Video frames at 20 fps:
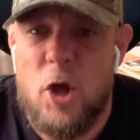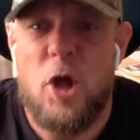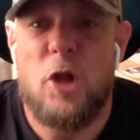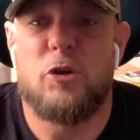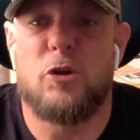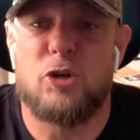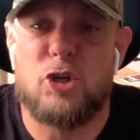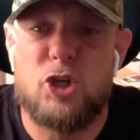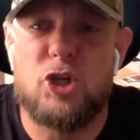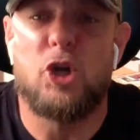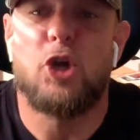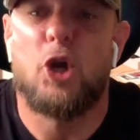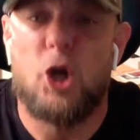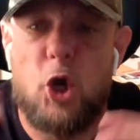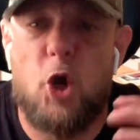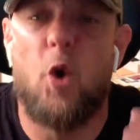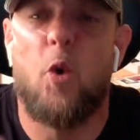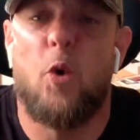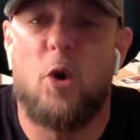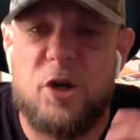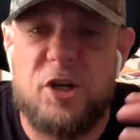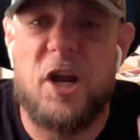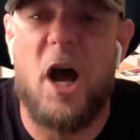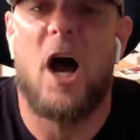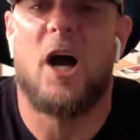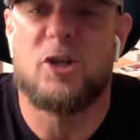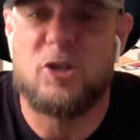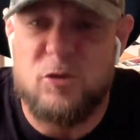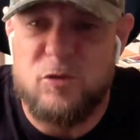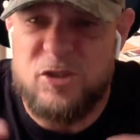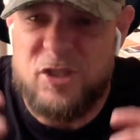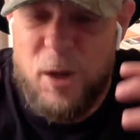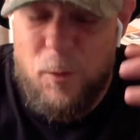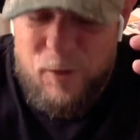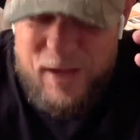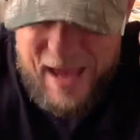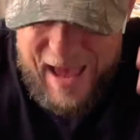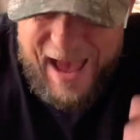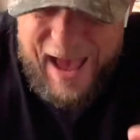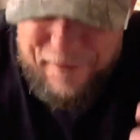There's certain core doctrines that
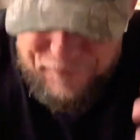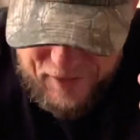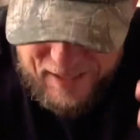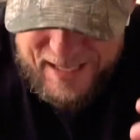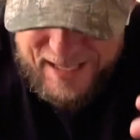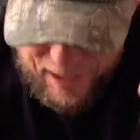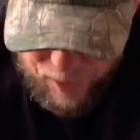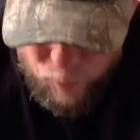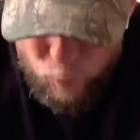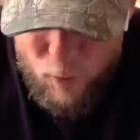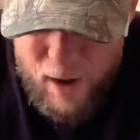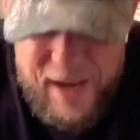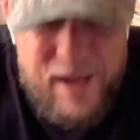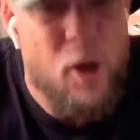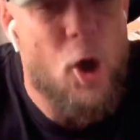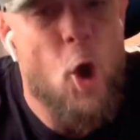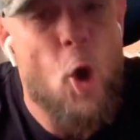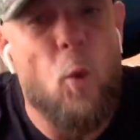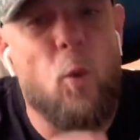we have to get right.